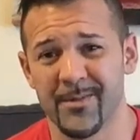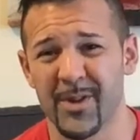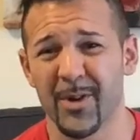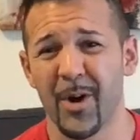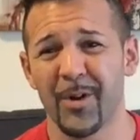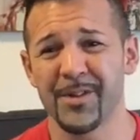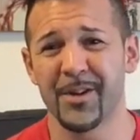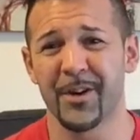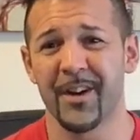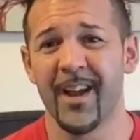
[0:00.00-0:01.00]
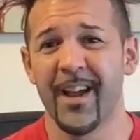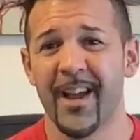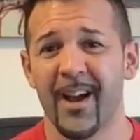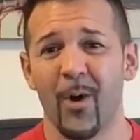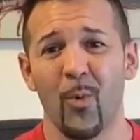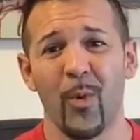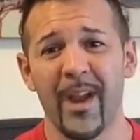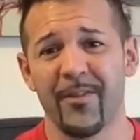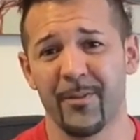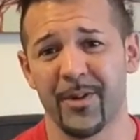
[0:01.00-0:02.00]
So he calls her
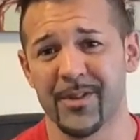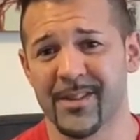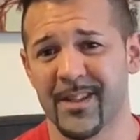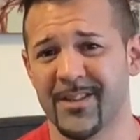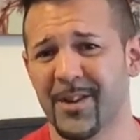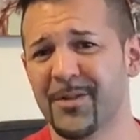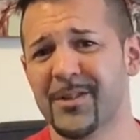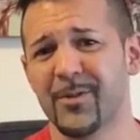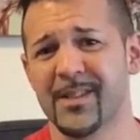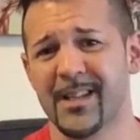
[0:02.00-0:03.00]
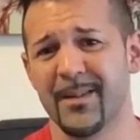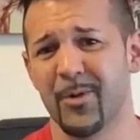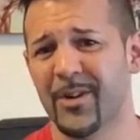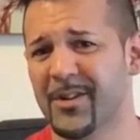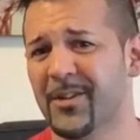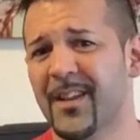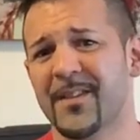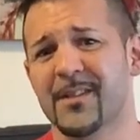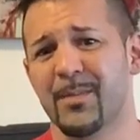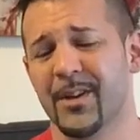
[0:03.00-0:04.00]
away from her sin. Don't do this anymore. Don't let
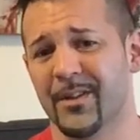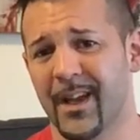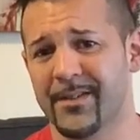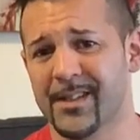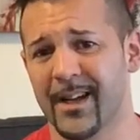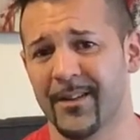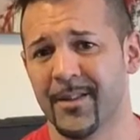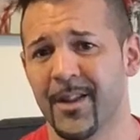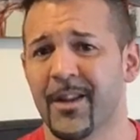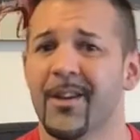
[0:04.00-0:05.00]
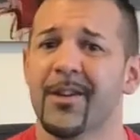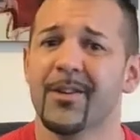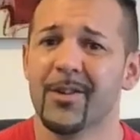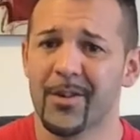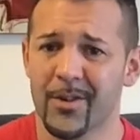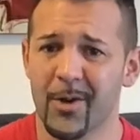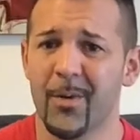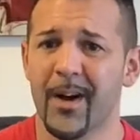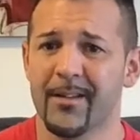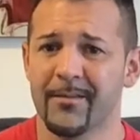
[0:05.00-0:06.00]
this be your lifestyle.
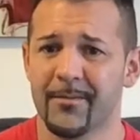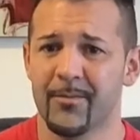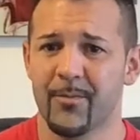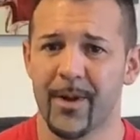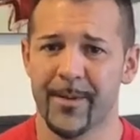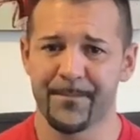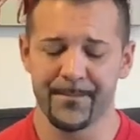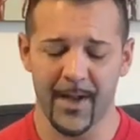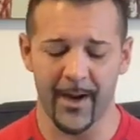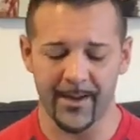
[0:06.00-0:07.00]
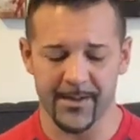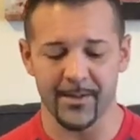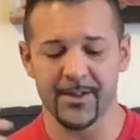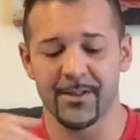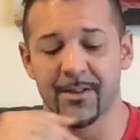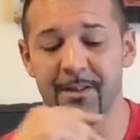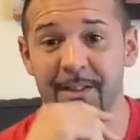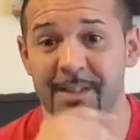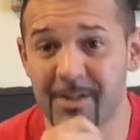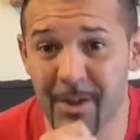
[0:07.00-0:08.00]
Go on, right? All right, so
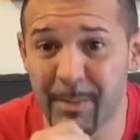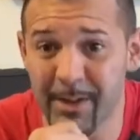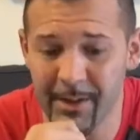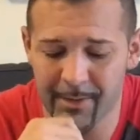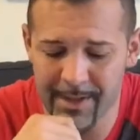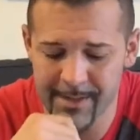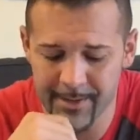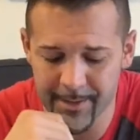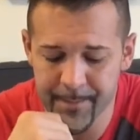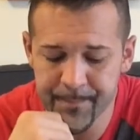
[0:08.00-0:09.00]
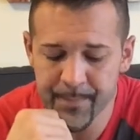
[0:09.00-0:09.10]
let's jump into the rest here.